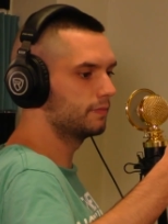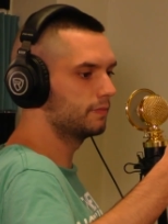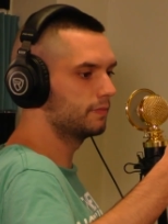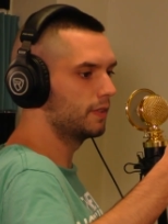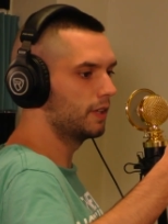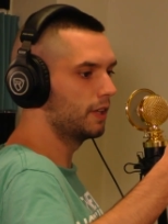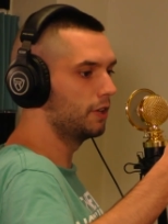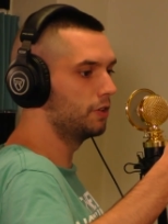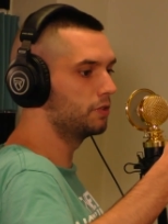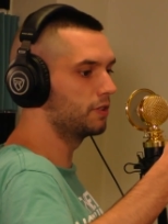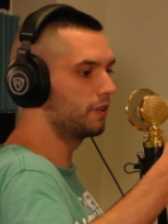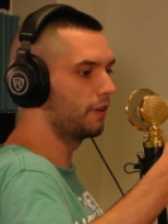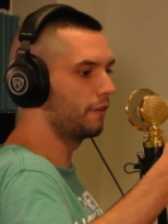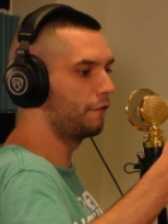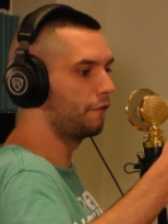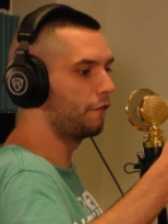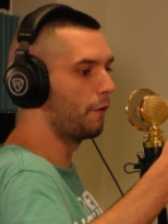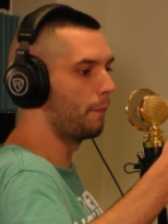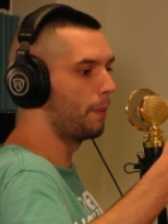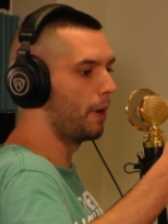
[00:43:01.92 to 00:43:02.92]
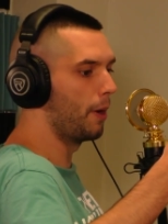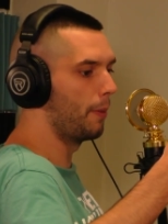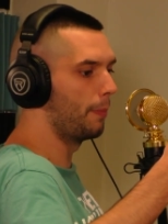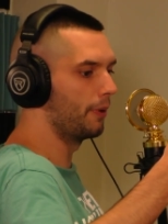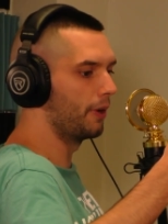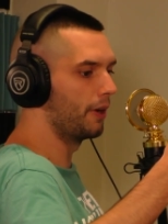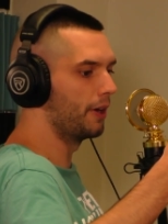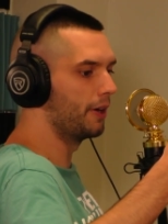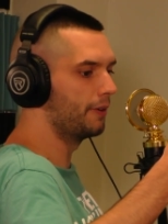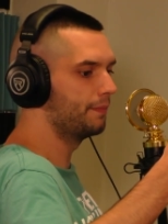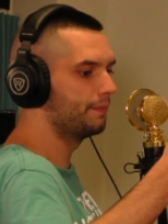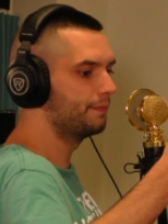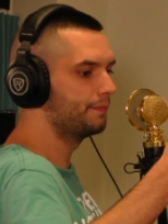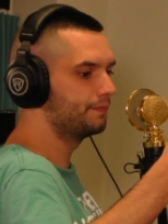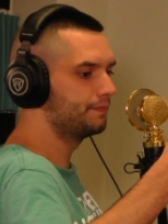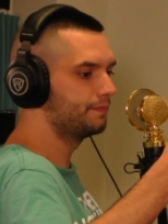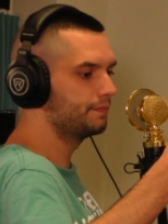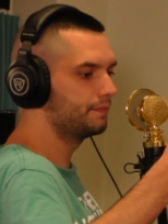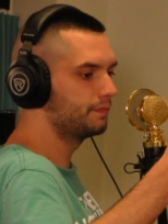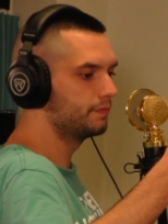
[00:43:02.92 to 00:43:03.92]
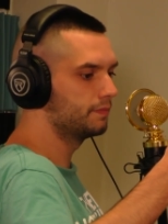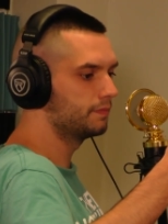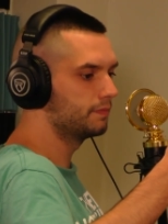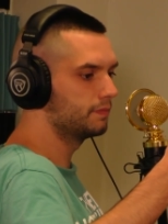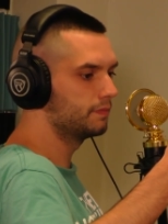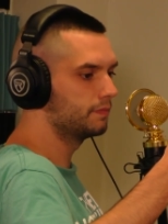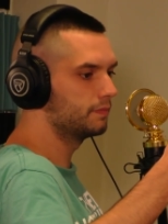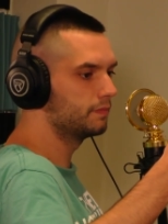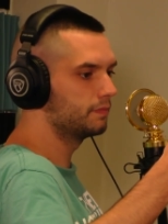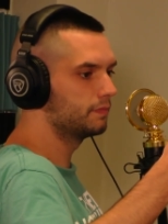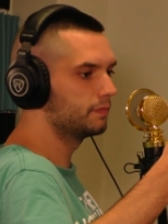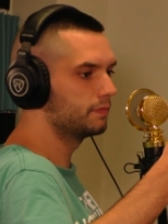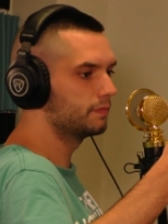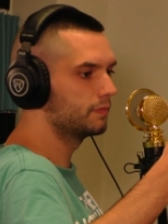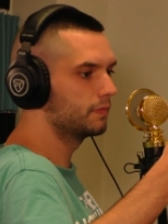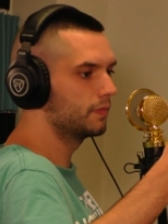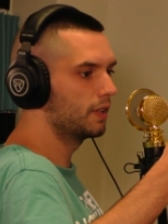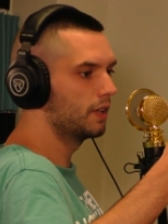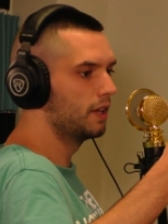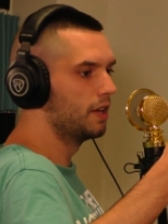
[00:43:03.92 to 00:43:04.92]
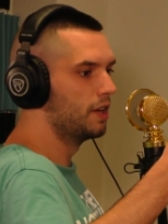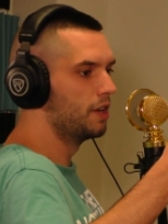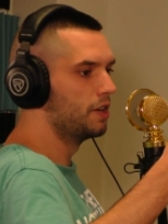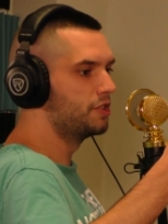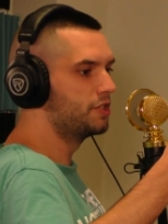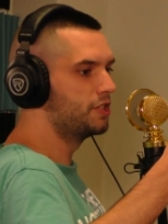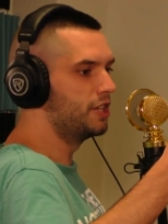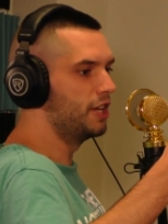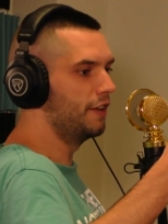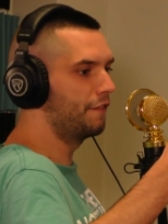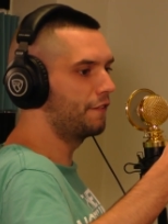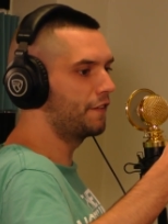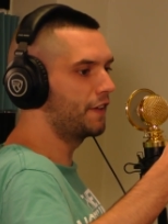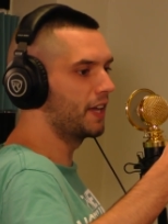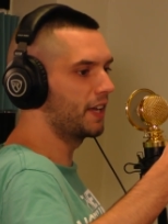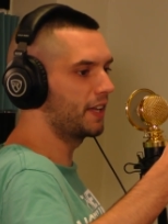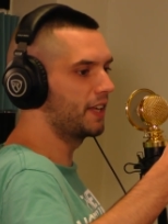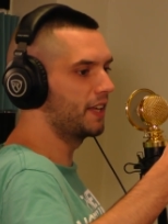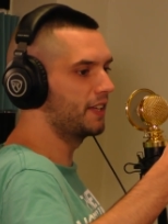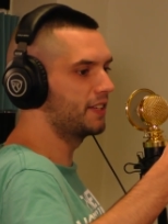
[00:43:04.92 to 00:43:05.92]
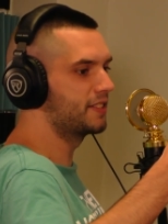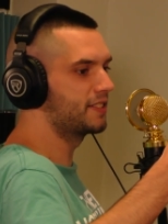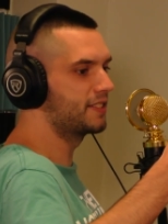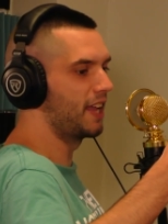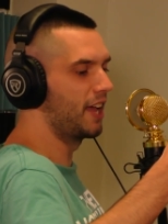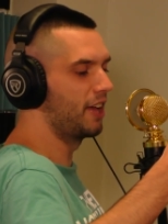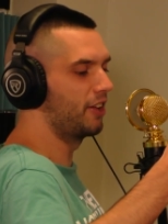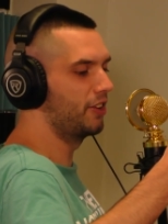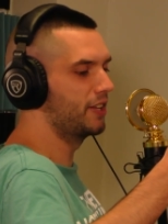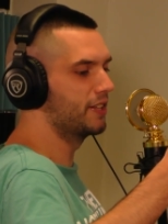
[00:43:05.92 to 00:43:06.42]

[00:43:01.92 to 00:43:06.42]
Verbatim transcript: Your Who's Highness? a football player. That's weird. Chief kicking Stallion